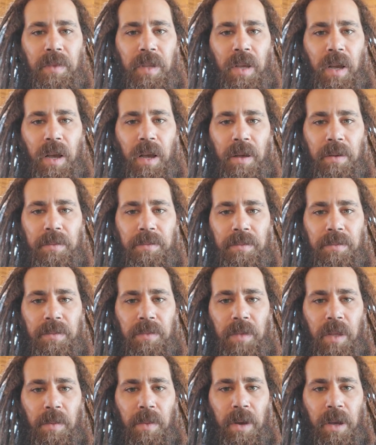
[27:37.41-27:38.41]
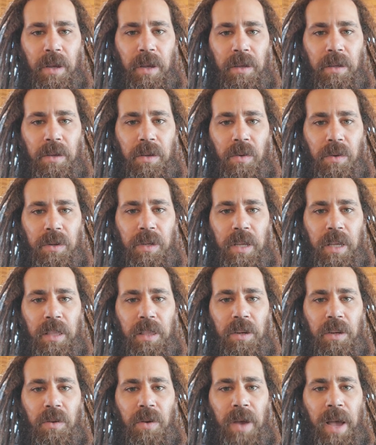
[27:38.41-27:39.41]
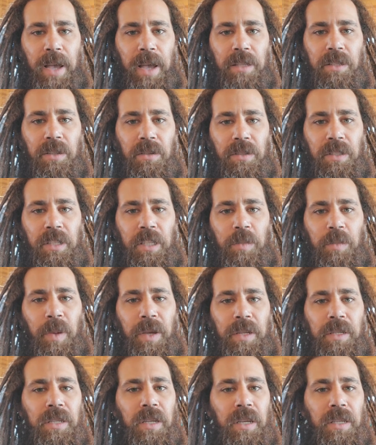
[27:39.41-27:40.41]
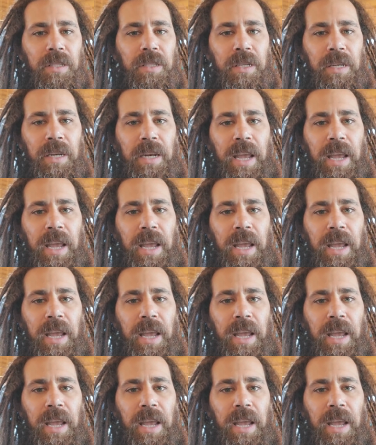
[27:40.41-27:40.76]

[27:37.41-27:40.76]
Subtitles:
Am I going to get the new Axial 6x6?